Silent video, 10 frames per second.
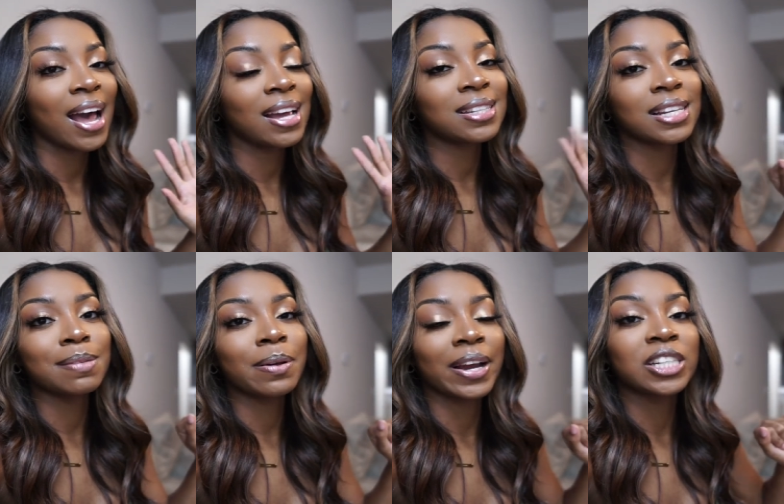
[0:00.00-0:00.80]
guys, it's
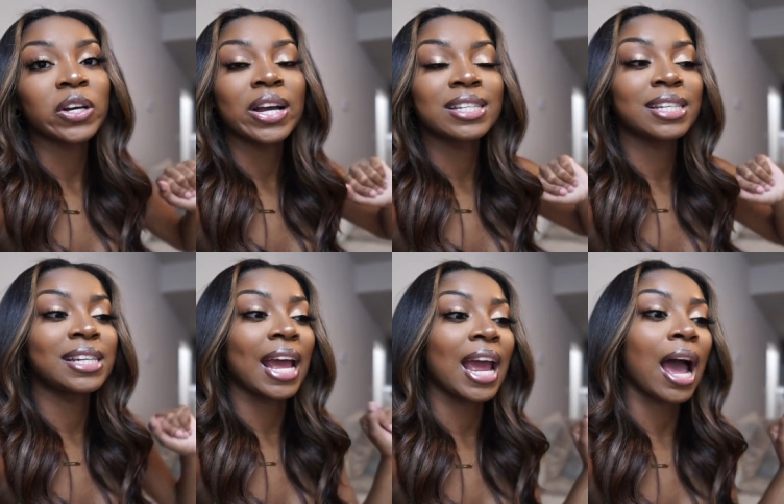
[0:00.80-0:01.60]
me Rachel and
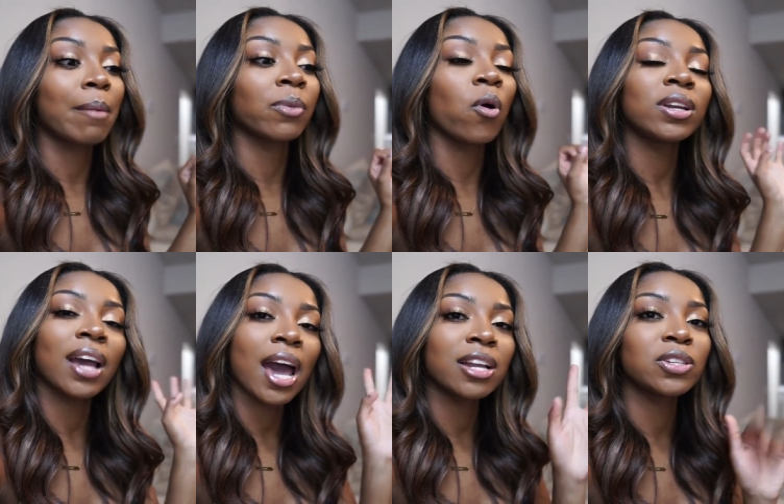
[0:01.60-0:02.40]
today I'm going to
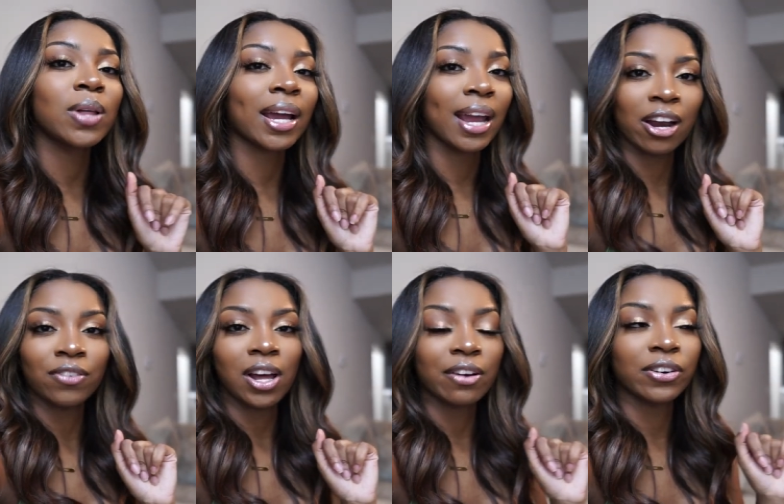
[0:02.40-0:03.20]
kind of do like a hair
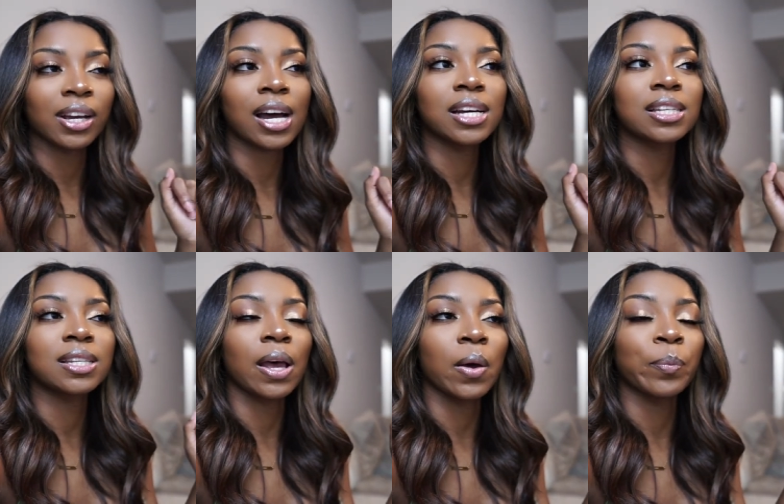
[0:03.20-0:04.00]
vlog for you guys.
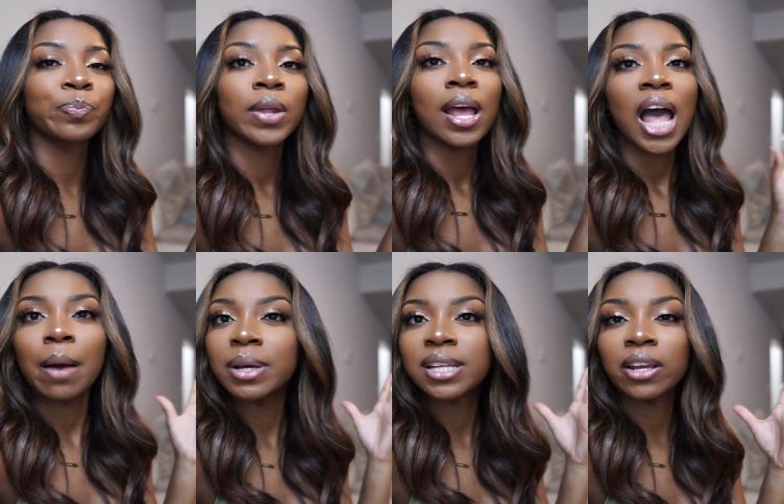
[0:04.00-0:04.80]
So I'm
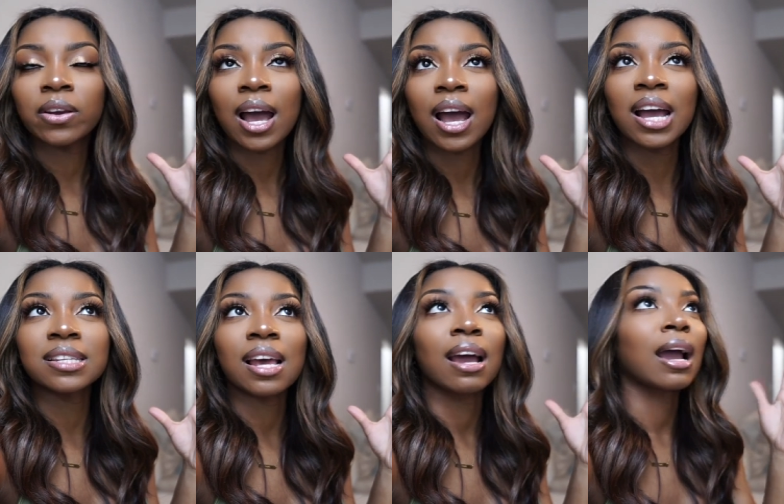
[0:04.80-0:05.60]
going to take you guys
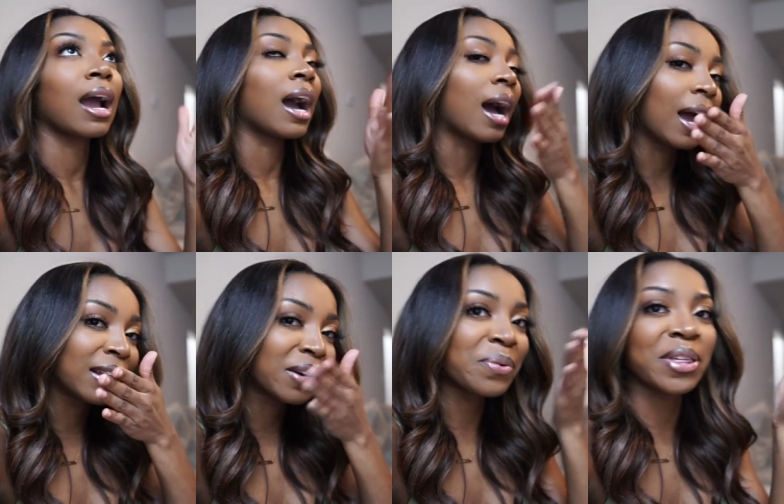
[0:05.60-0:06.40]

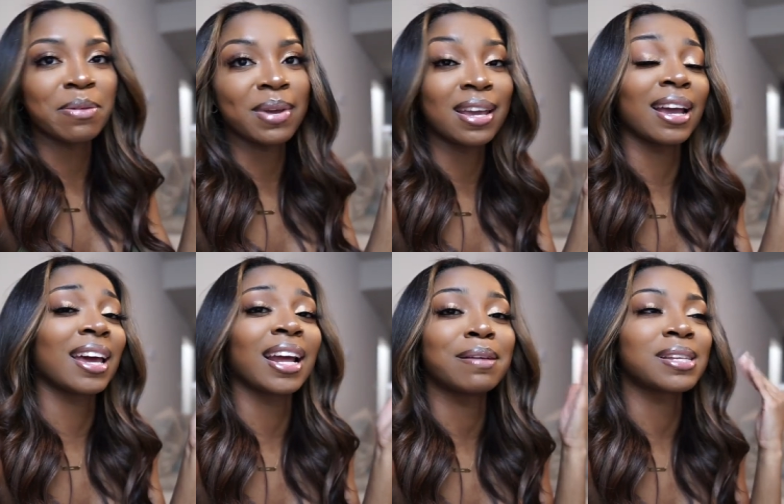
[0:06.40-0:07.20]
kind of with me. Again,
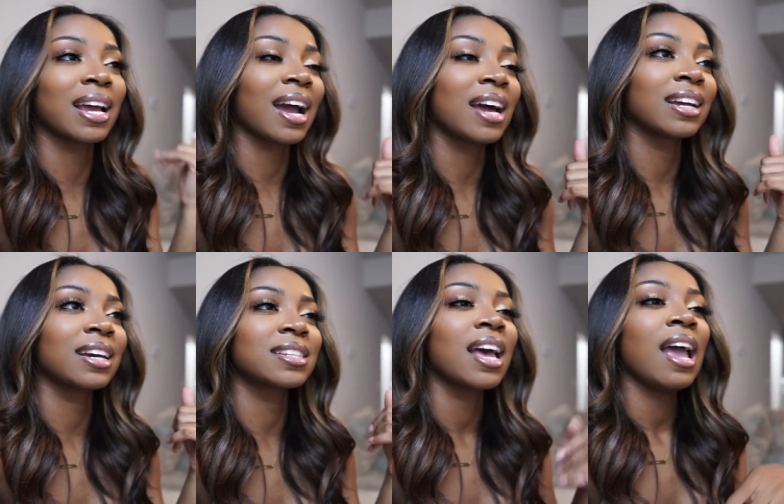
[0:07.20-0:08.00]
I keep saying kind of
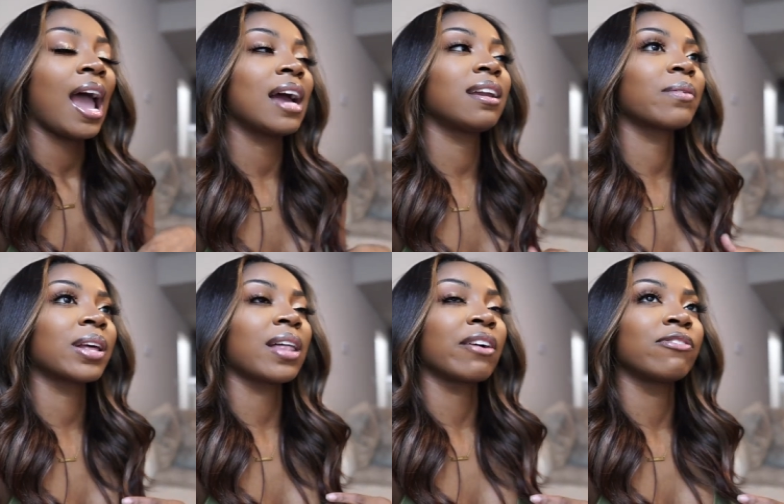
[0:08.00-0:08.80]
because I didn't really
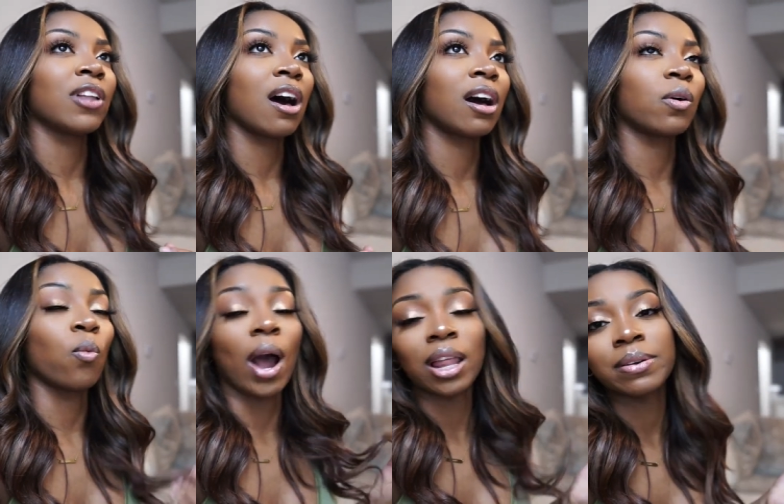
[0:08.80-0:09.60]
like vlog
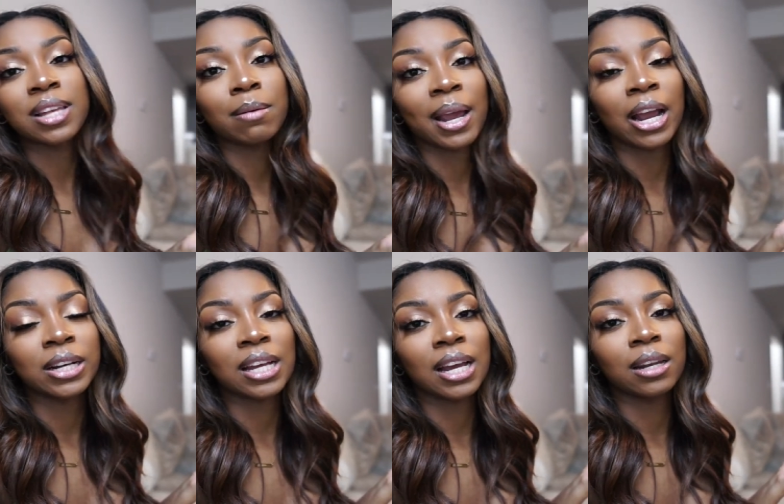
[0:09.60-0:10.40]
while I was getting my hair
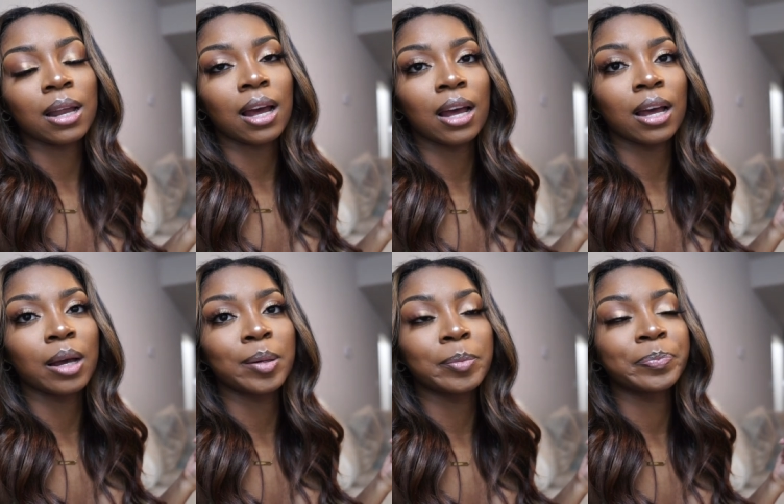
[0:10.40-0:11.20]
done.
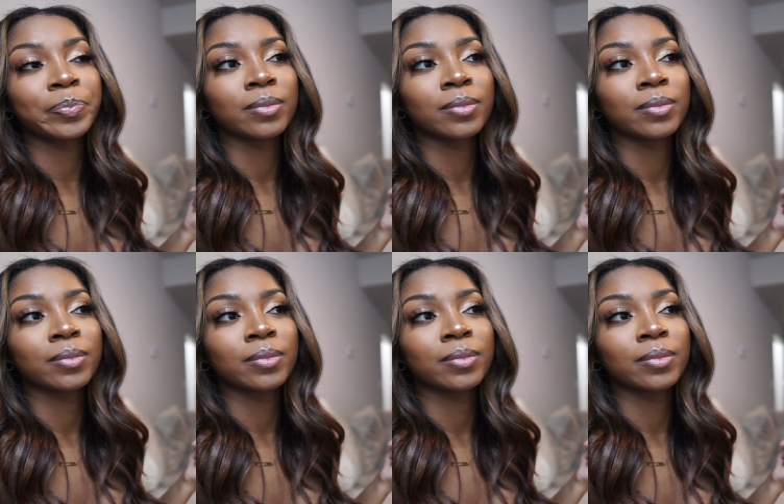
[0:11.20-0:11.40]
Um,